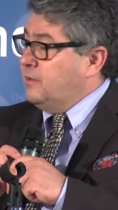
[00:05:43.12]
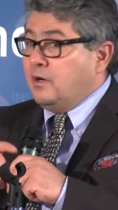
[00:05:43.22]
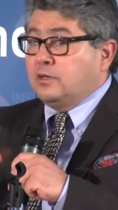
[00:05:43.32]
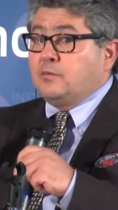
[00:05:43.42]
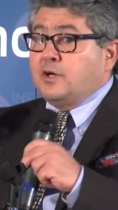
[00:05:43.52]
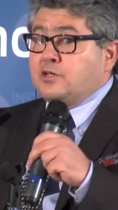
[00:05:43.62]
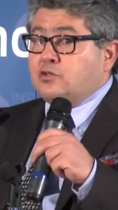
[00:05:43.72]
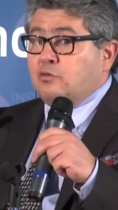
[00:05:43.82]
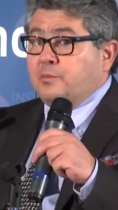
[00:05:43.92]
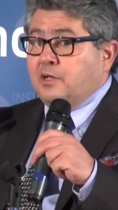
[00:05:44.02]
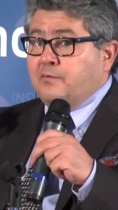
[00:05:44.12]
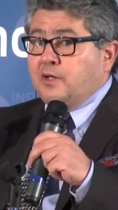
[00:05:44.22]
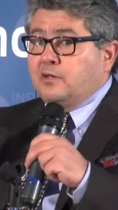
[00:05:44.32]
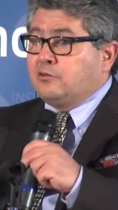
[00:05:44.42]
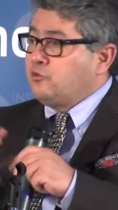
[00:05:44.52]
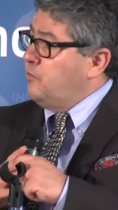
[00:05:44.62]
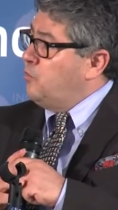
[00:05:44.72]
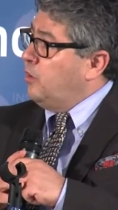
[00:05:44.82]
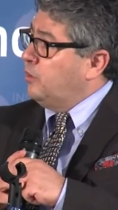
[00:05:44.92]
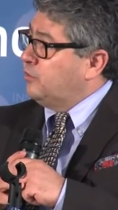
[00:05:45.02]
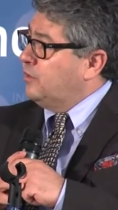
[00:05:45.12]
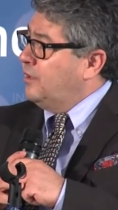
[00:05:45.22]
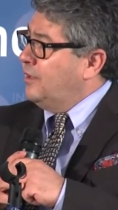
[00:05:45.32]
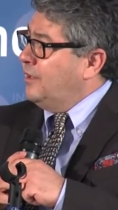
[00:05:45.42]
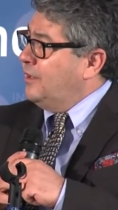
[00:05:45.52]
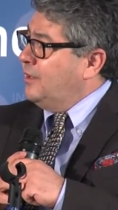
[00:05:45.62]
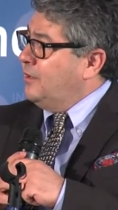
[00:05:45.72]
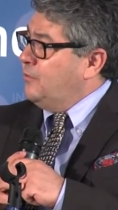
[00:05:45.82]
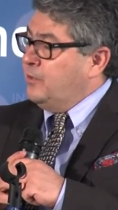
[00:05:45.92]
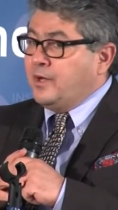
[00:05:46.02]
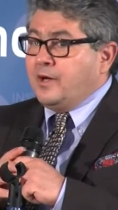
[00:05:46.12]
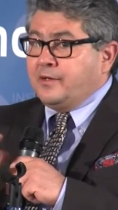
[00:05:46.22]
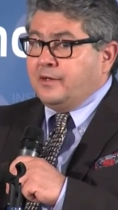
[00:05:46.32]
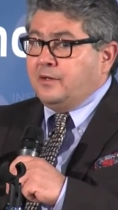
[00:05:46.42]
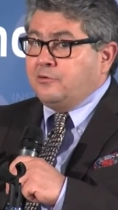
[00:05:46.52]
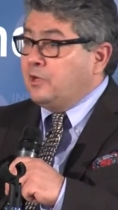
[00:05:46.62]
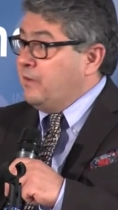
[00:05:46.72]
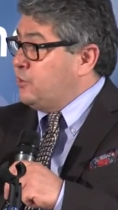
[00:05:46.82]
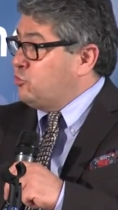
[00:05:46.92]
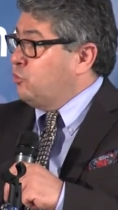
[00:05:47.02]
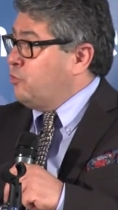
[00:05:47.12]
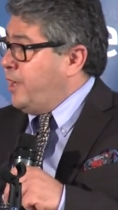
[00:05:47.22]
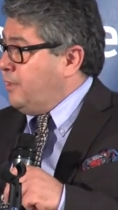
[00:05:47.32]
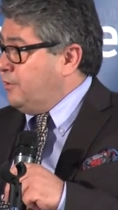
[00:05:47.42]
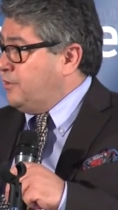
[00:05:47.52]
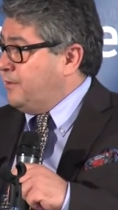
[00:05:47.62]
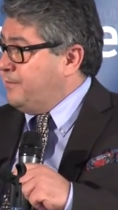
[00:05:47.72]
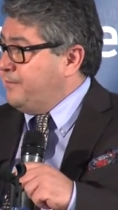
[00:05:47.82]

Otherwise, you will be living in a dream world without any relevance to the reality.